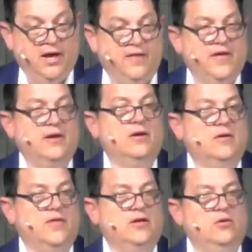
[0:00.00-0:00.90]
And then,
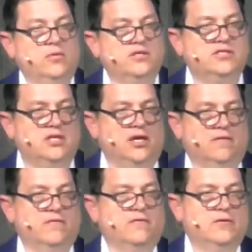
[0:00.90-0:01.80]
then you
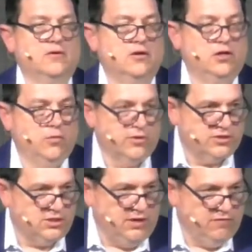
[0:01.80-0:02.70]
receive. You
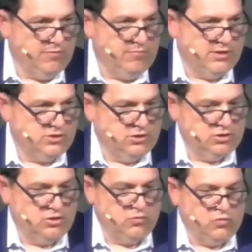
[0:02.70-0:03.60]
receive the
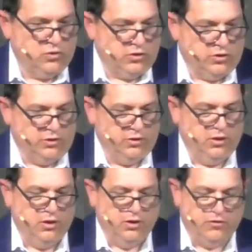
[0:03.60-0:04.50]
message, the word,
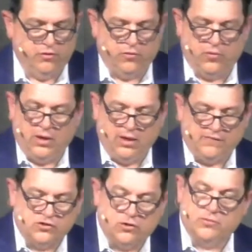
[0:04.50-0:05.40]
through the reading
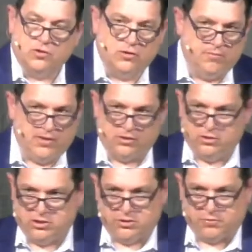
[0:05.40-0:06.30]
of Scripture and the
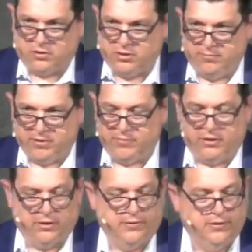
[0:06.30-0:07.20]
message that's proclaimed up
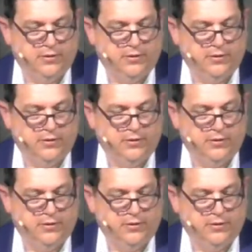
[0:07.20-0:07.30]
here.